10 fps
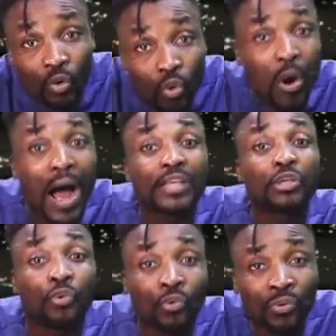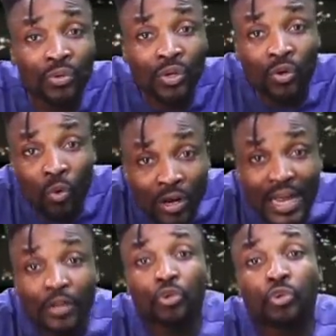Who are you?
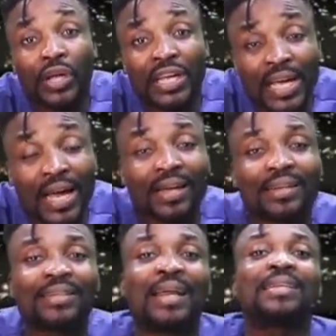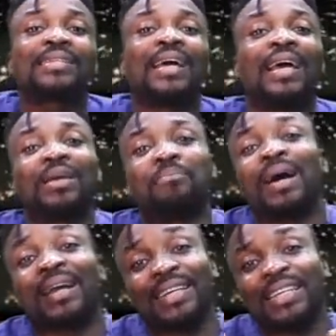What are you doing here? Na he say he
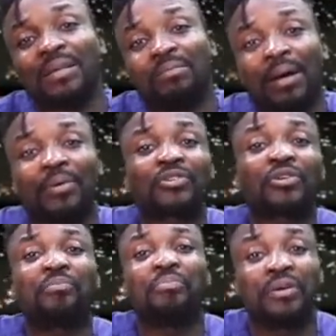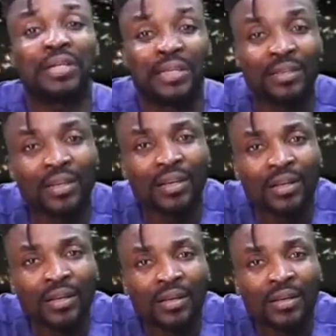married the imam because of money.
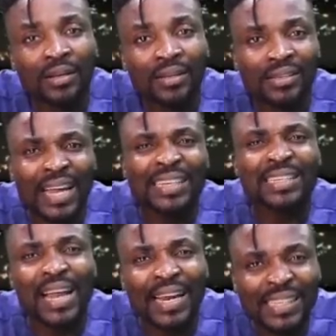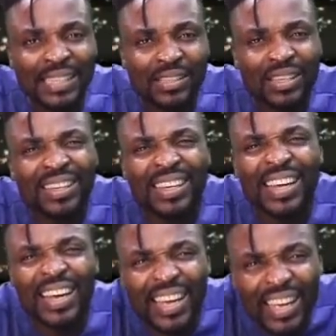Like this.
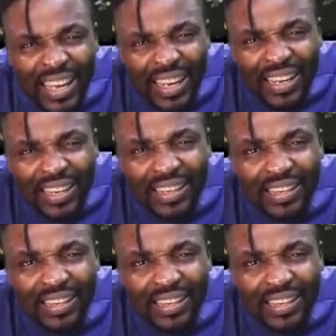Eh?